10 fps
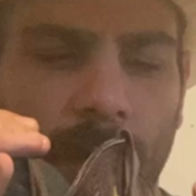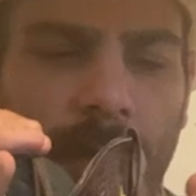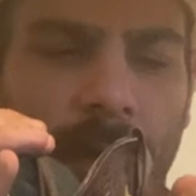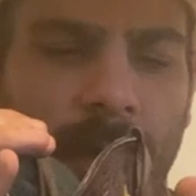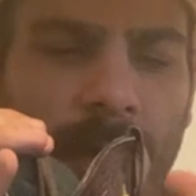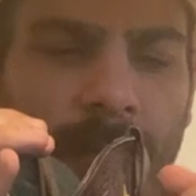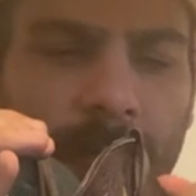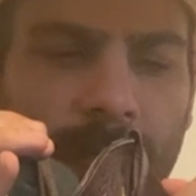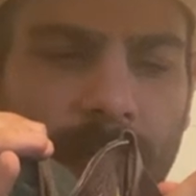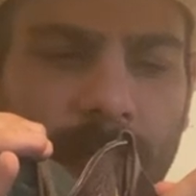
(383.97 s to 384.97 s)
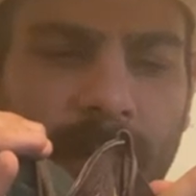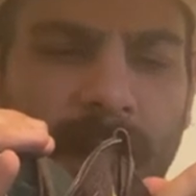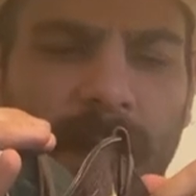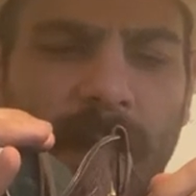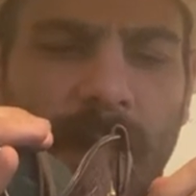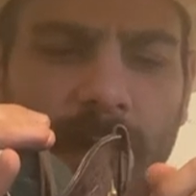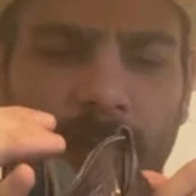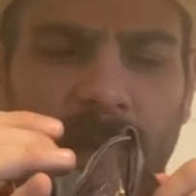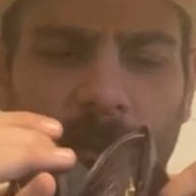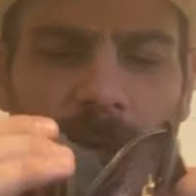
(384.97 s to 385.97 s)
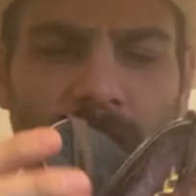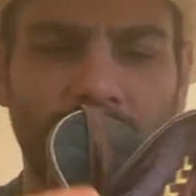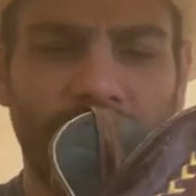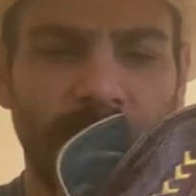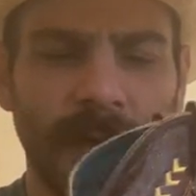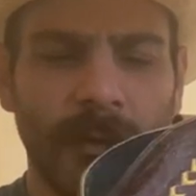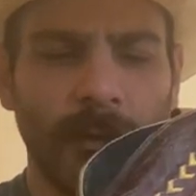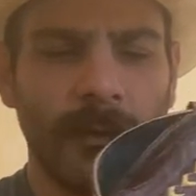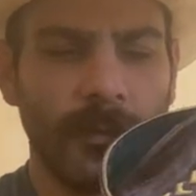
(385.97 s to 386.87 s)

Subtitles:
kind of like a paper-like feel,